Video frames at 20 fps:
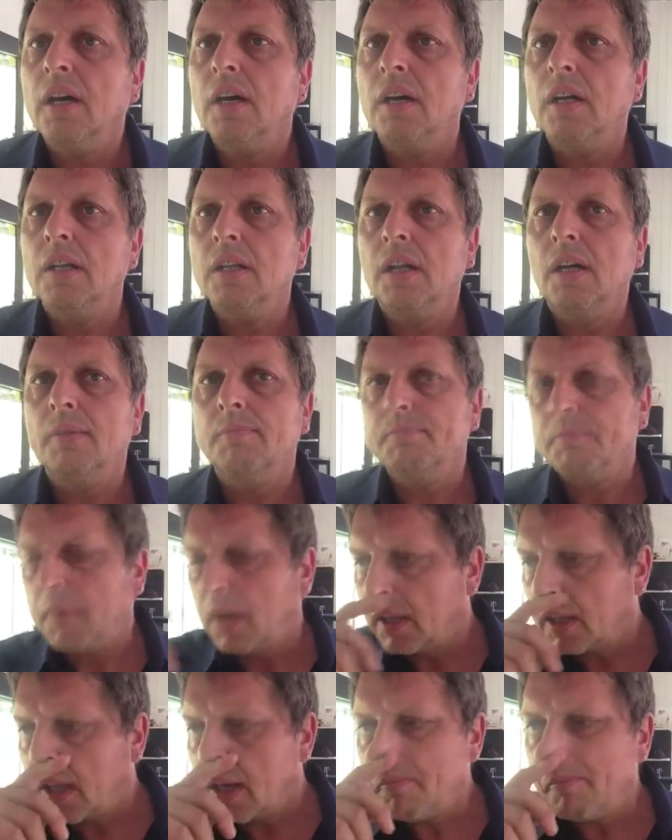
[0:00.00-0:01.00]

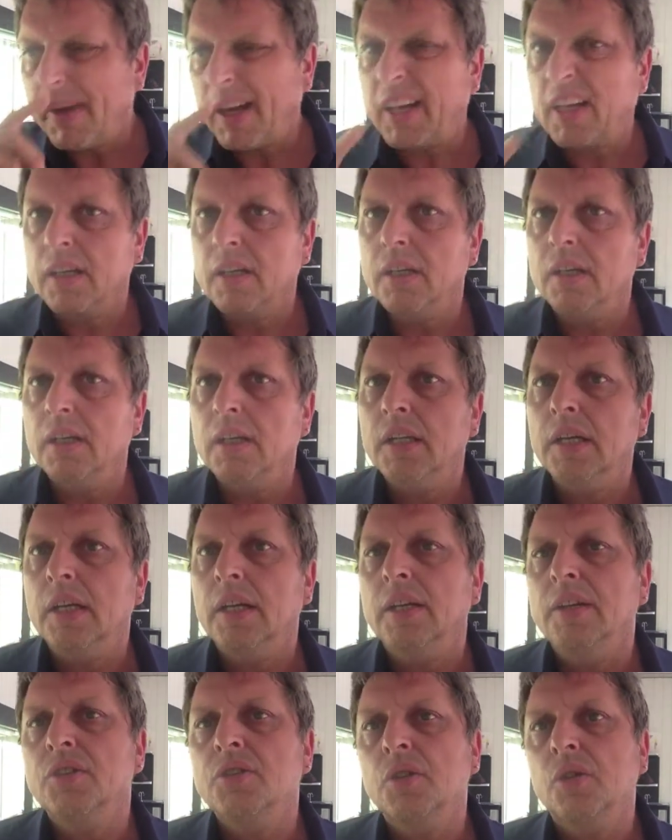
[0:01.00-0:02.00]
I'll come back
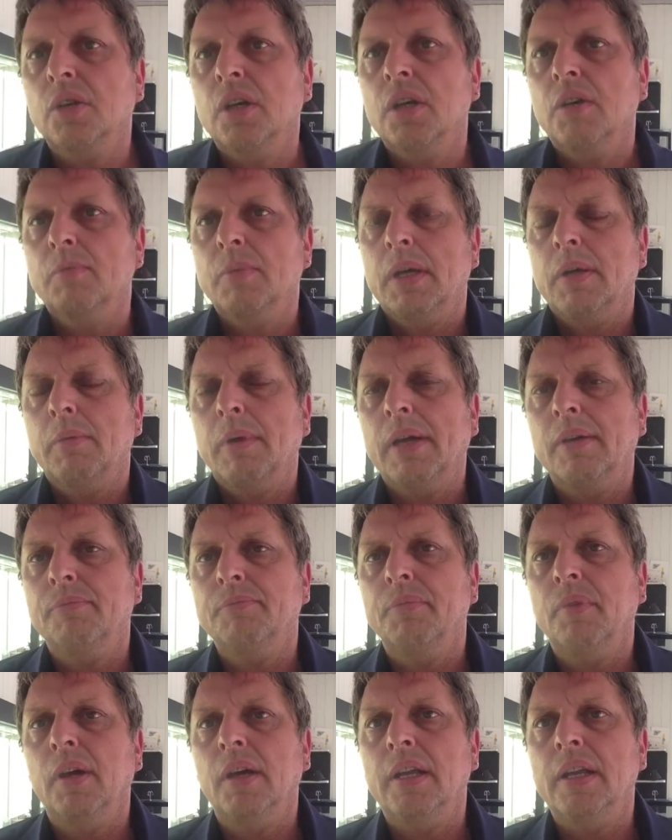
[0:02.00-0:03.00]
and talk a little bit about
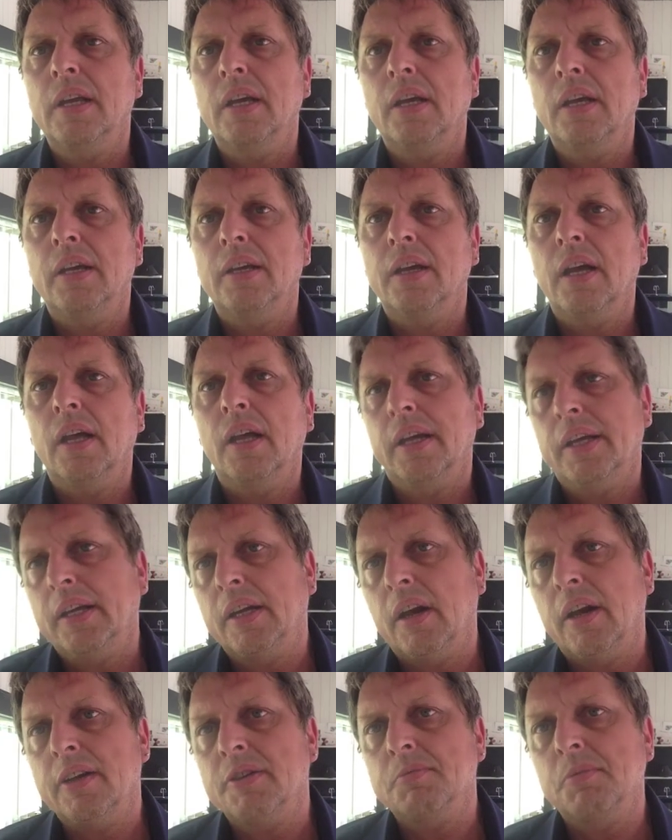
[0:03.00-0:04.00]

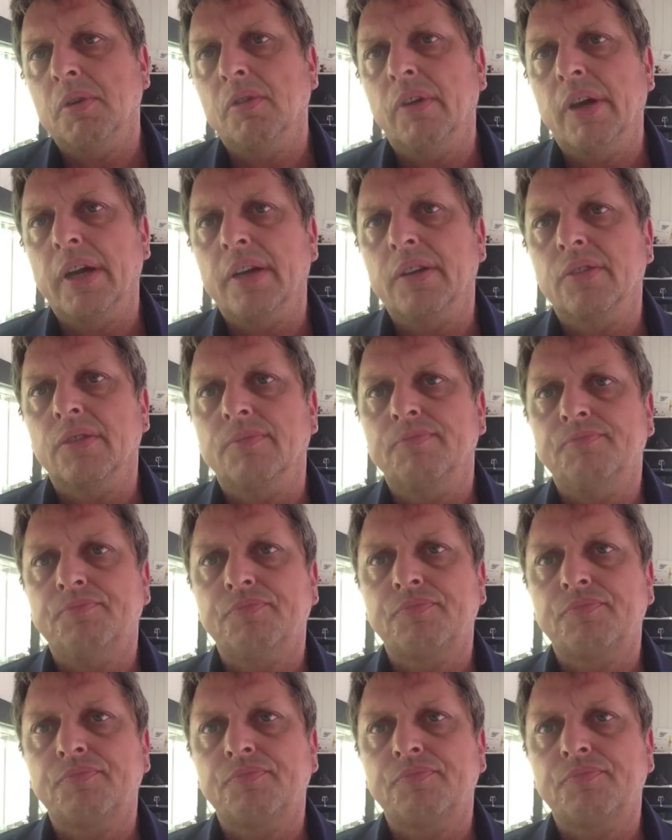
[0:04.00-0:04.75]
engagement rings